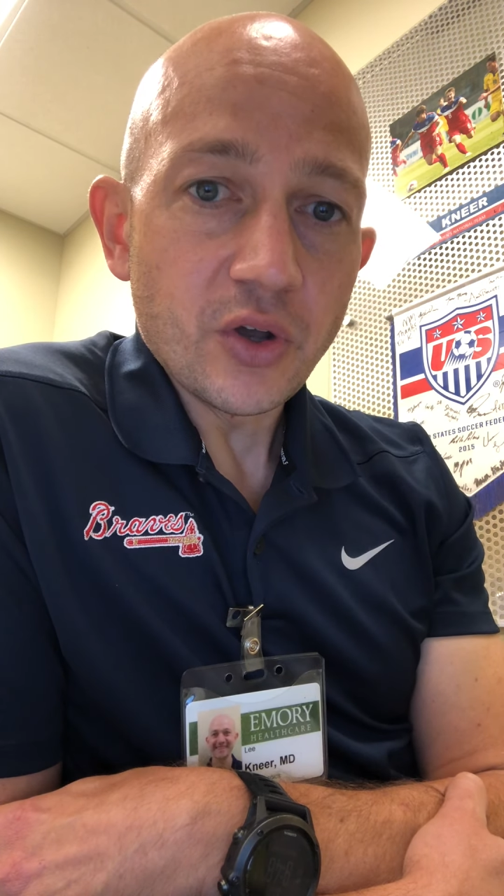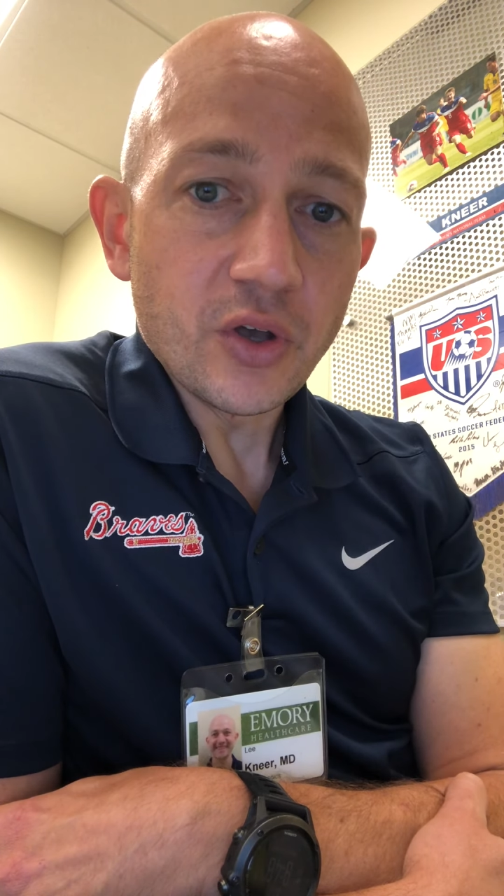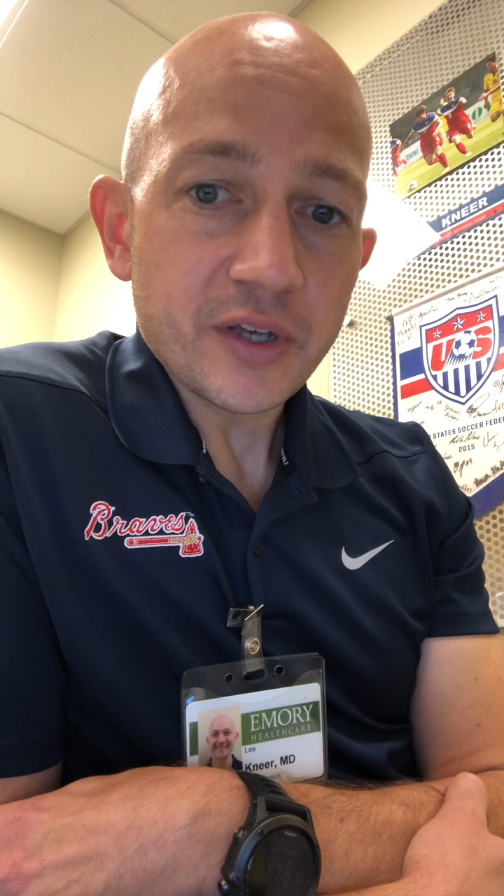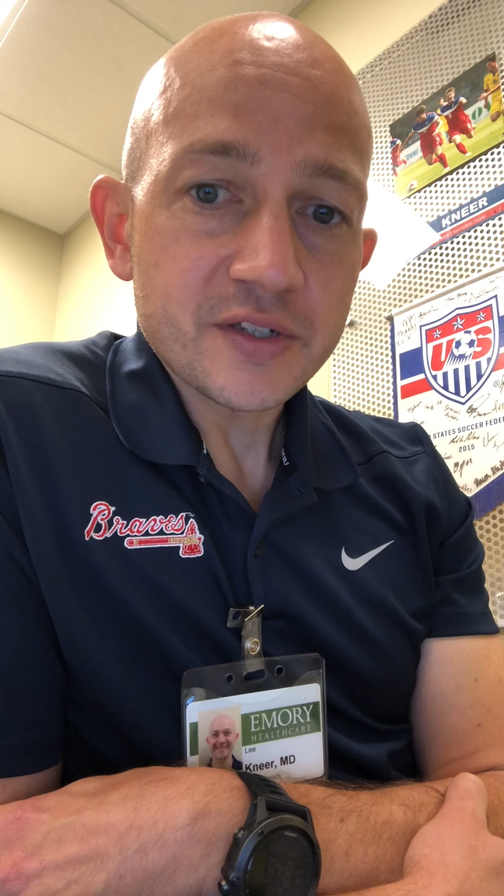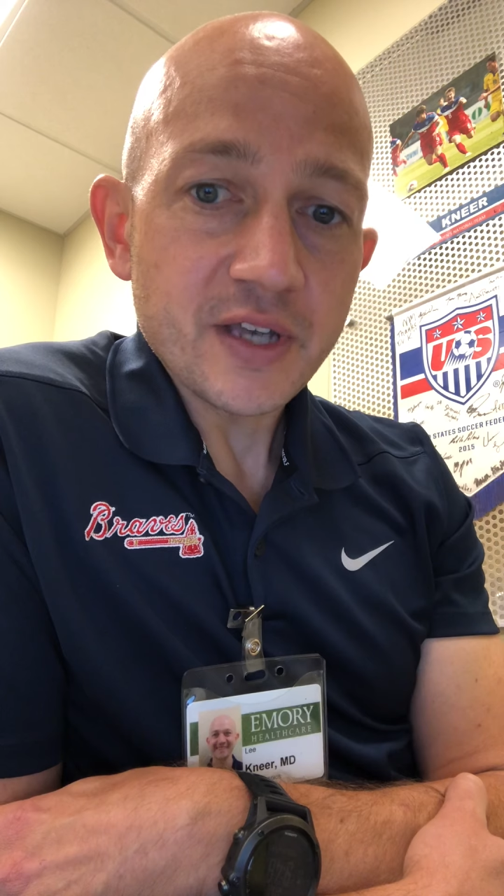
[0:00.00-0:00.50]

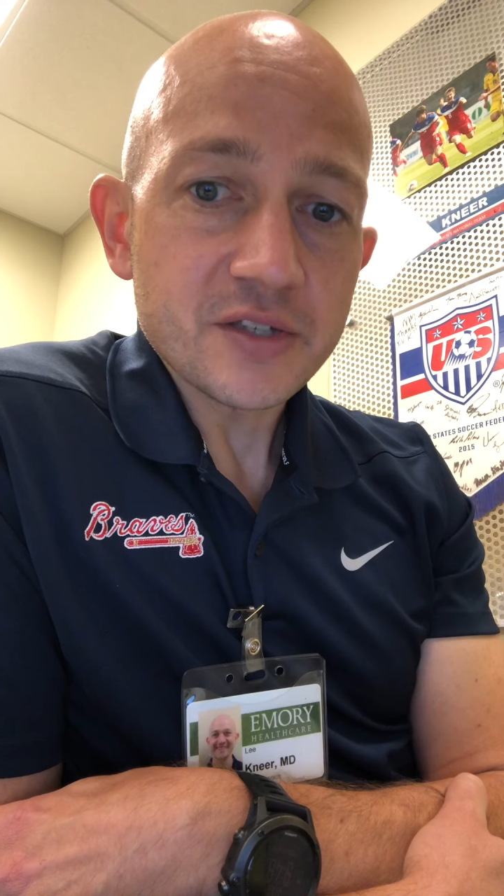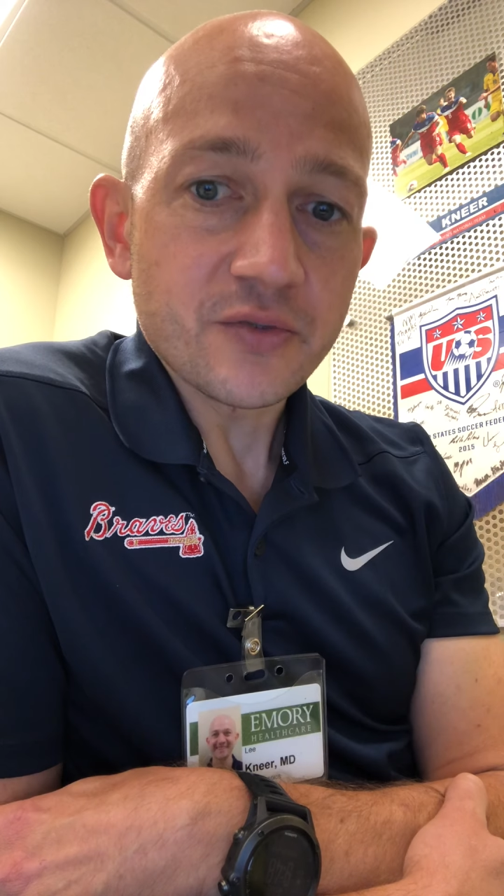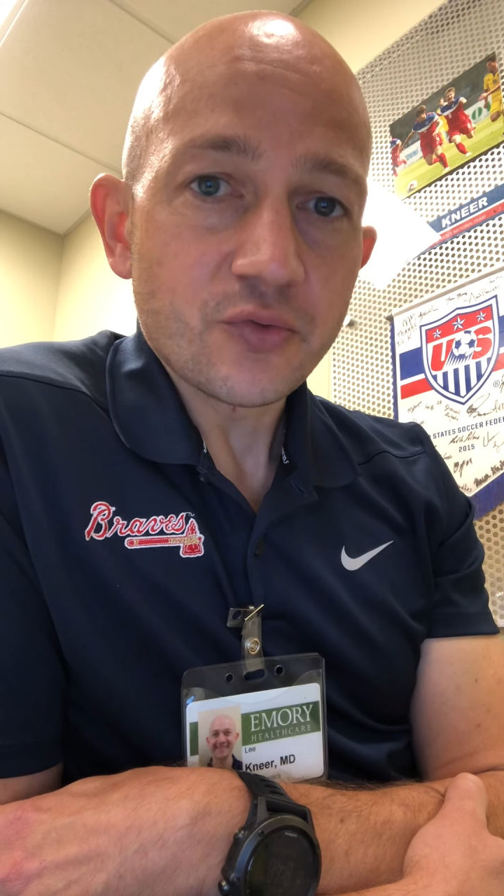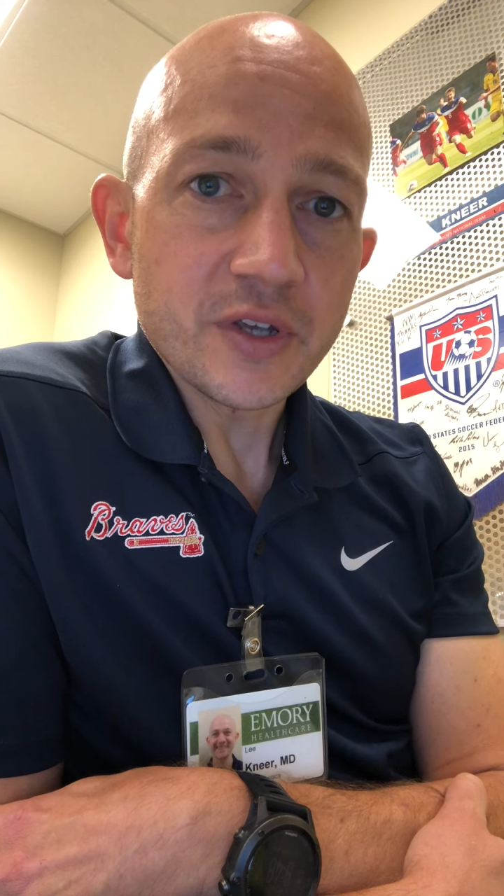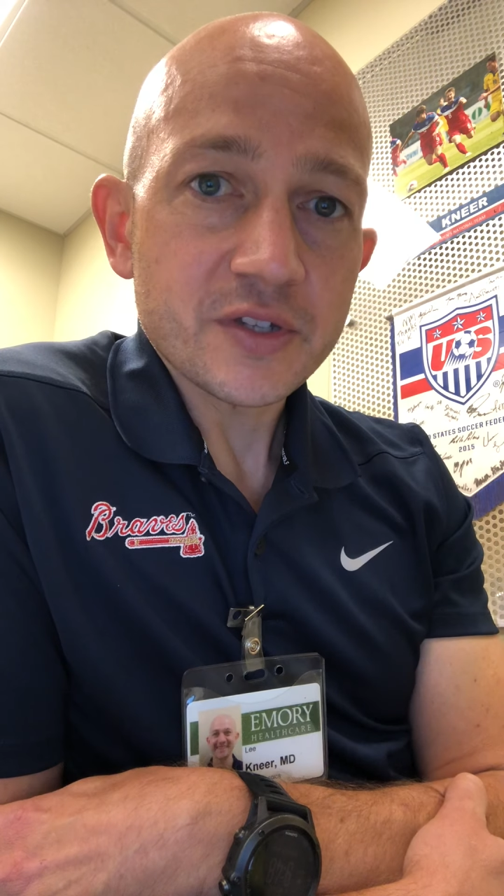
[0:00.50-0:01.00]

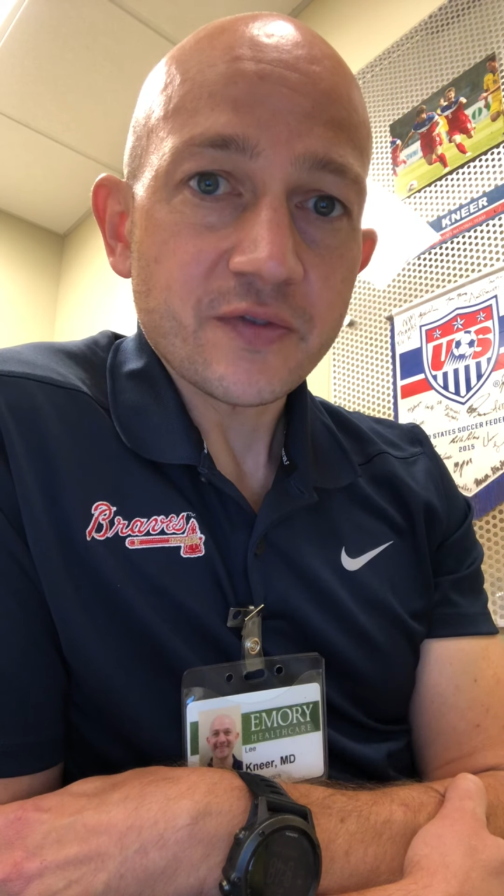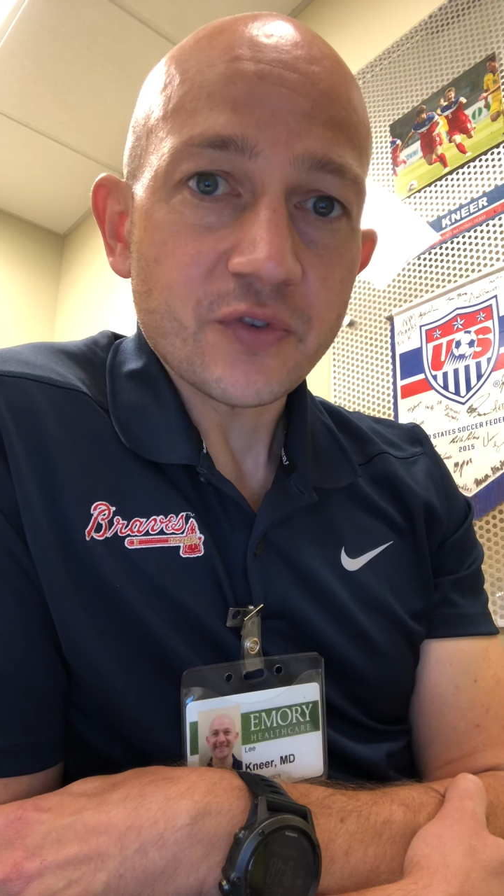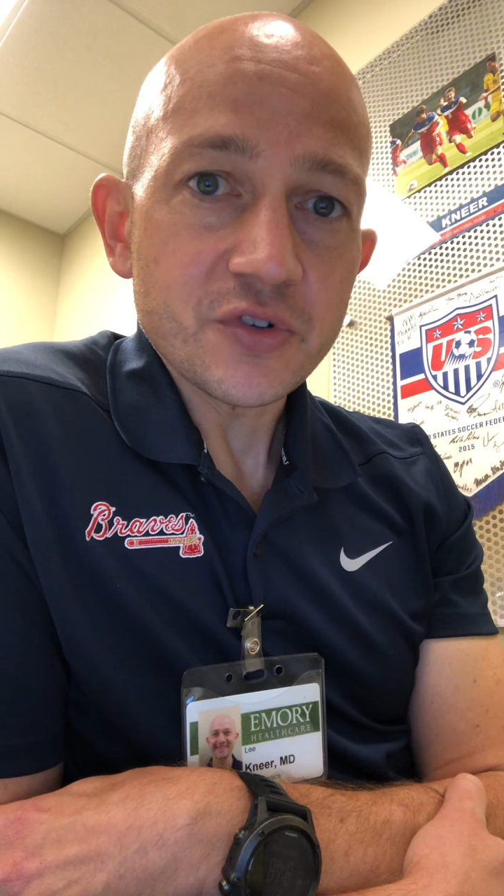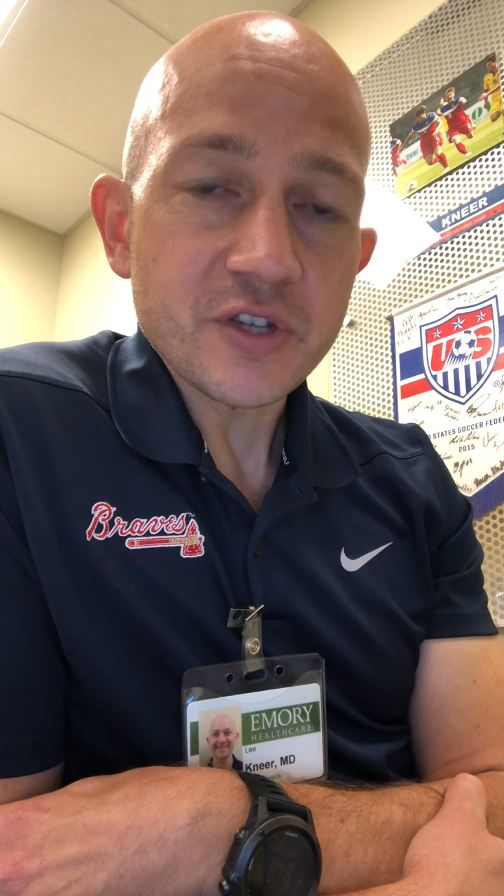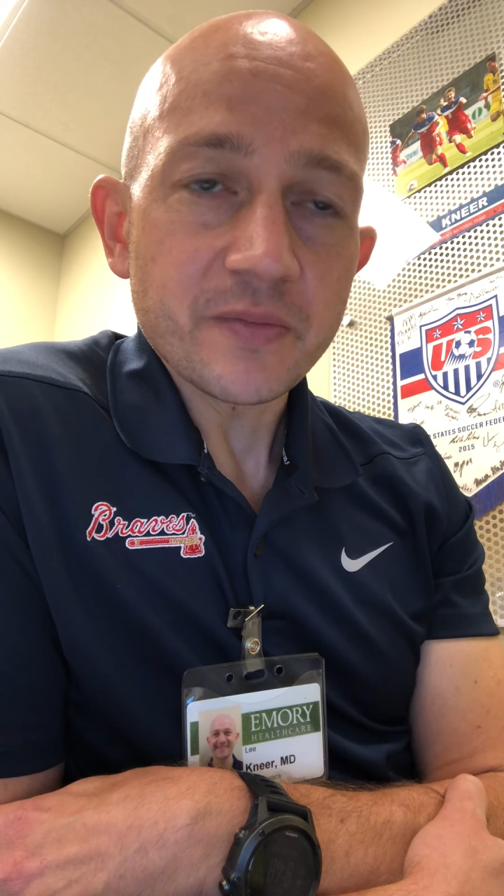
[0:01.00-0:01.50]
excessive risk
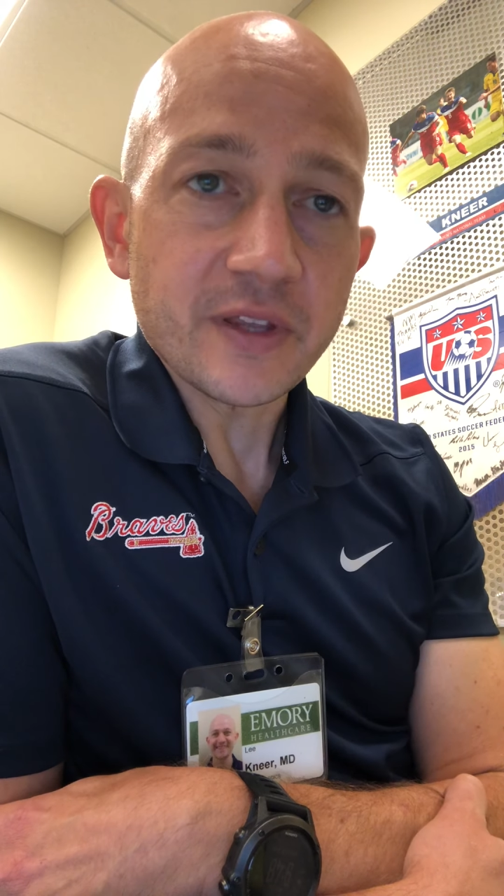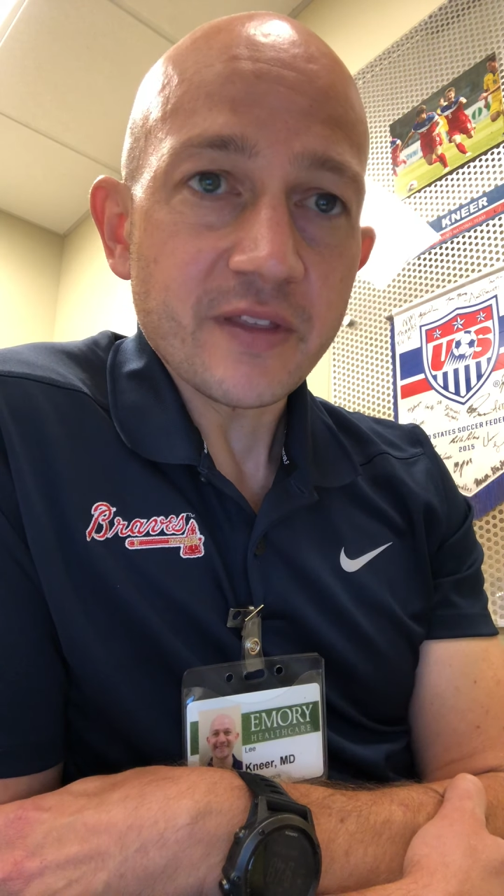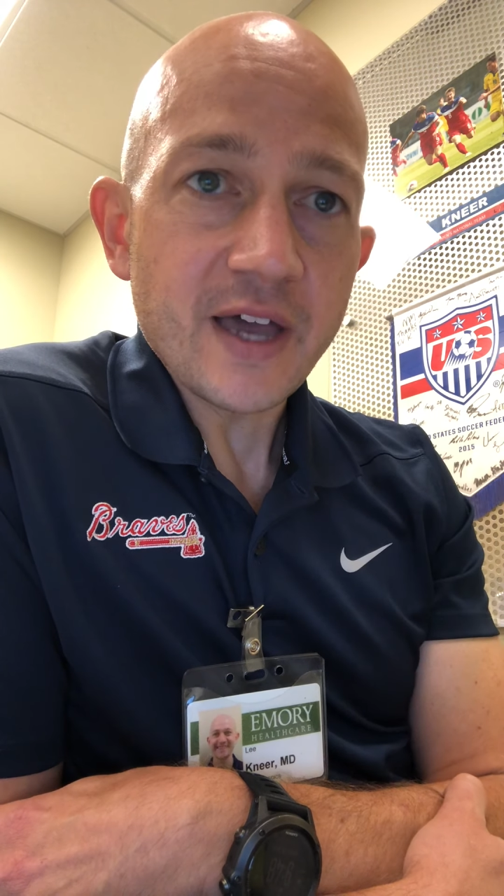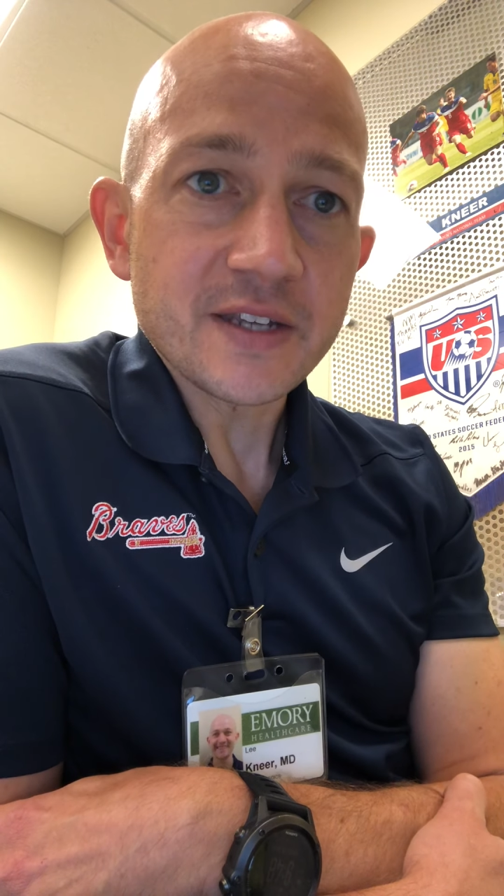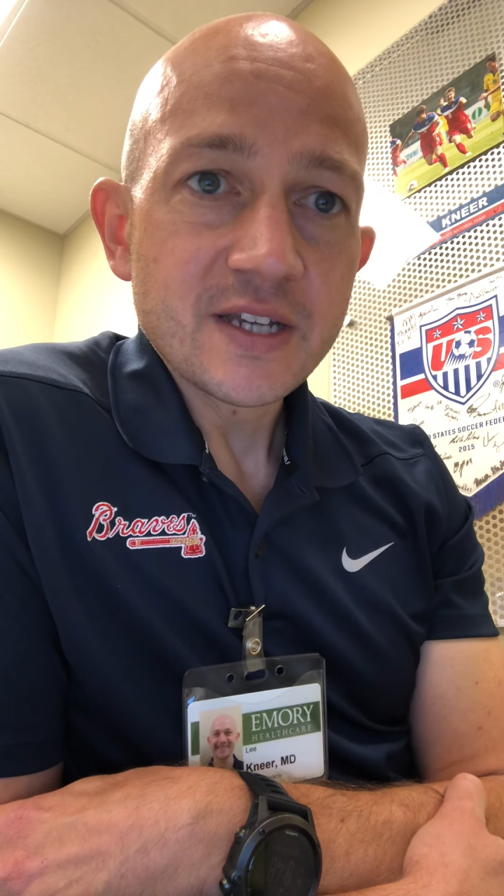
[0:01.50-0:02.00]
for something
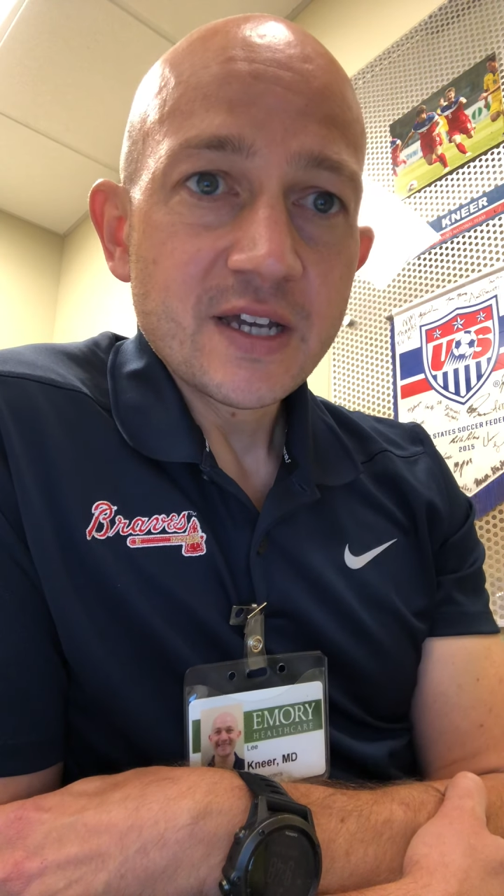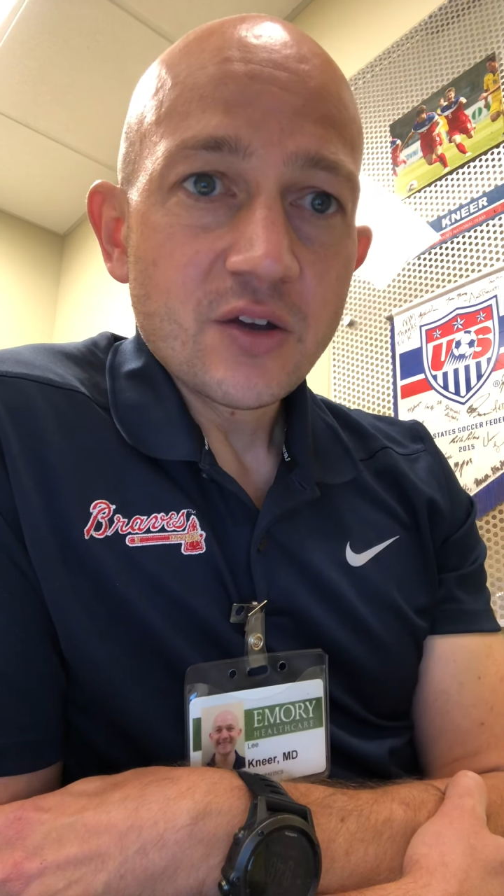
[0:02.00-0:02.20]
that